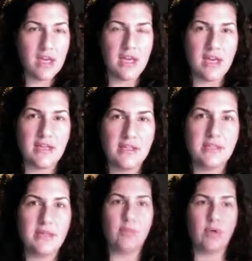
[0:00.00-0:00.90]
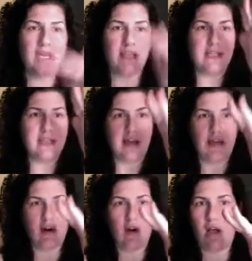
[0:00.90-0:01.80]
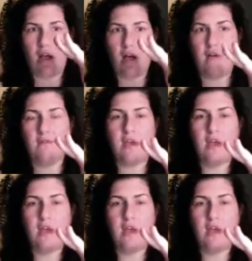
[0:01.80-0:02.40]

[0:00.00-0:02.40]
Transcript: He is the bringing together of